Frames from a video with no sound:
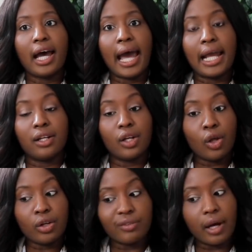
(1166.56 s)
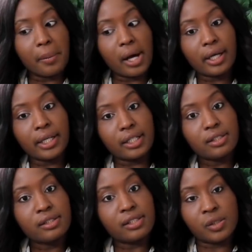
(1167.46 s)
And in a lot of our
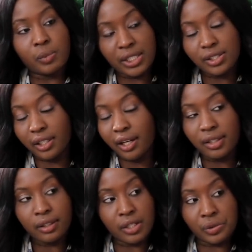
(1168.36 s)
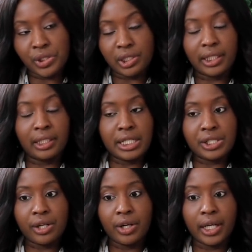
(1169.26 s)
markets, especially in countries like
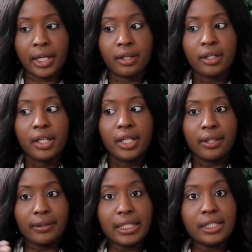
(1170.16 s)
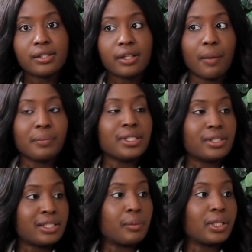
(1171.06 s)
Nigeria, these companies
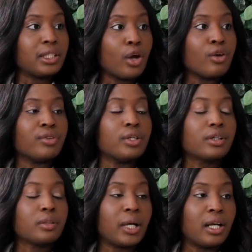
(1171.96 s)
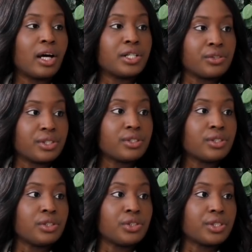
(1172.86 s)
are typically overlooked by larger
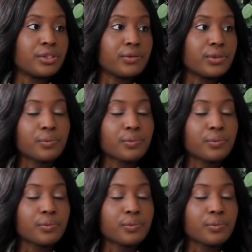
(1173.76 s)
institutions.